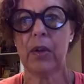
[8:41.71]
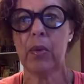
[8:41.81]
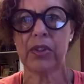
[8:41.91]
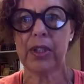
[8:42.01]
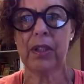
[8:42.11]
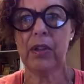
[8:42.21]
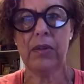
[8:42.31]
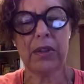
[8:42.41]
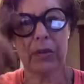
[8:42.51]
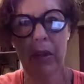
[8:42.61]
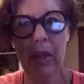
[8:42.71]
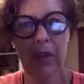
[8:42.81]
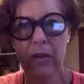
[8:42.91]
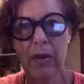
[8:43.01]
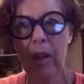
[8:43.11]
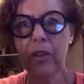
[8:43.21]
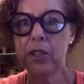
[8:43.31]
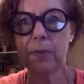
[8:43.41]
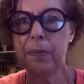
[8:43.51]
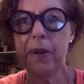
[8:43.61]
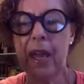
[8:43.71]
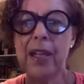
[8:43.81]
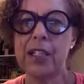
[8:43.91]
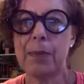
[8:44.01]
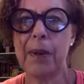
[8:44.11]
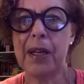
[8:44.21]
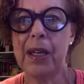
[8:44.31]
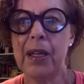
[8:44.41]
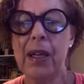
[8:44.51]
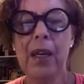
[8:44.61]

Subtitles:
You're watching the news. You're going. Your head's spinning.